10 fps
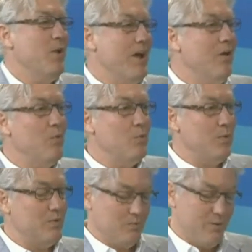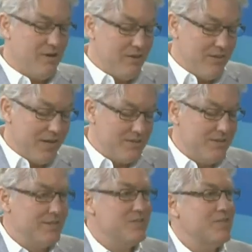Well, one of the things
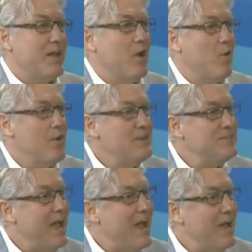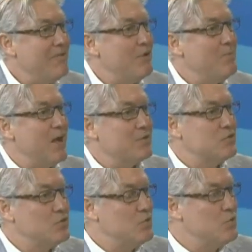is they always have
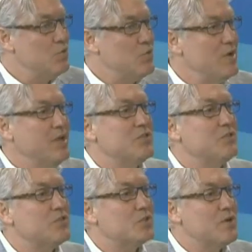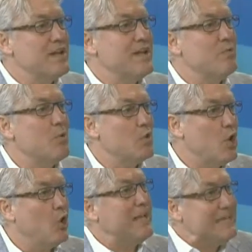about two to three what we'll
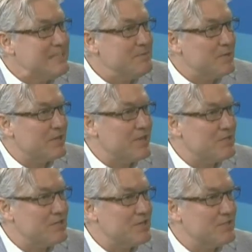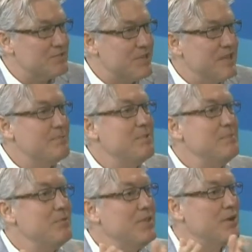call intimate relationships.
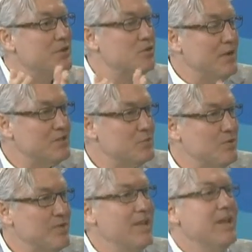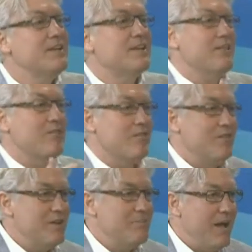People that are trustworthy to give them
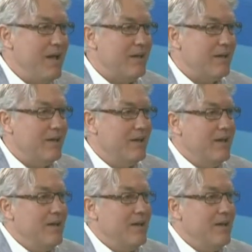feedback.